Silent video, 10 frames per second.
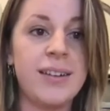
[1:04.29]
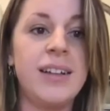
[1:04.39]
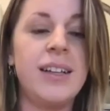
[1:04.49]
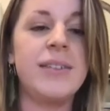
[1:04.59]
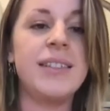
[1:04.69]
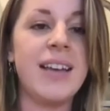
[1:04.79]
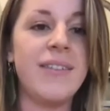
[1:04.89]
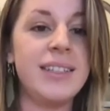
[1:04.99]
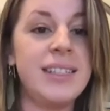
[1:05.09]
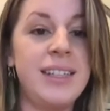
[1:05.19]
Clone
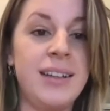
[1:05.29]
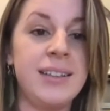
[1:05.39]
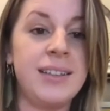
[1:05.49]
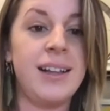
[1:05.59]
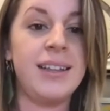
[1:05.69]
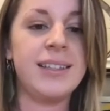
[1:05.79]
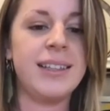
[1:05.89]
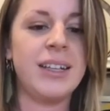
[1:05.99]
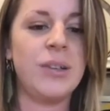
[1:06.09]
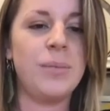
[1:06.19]
17 and tell us a
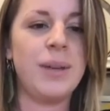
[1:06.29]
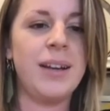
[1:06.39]
little bit